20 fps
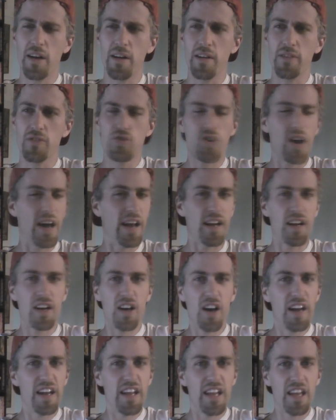to try to
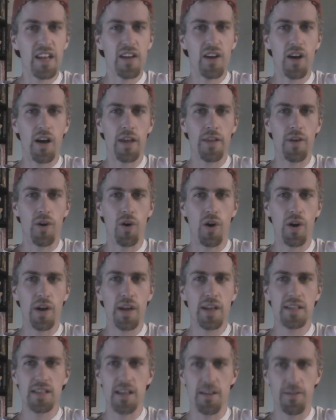cut in on the audience.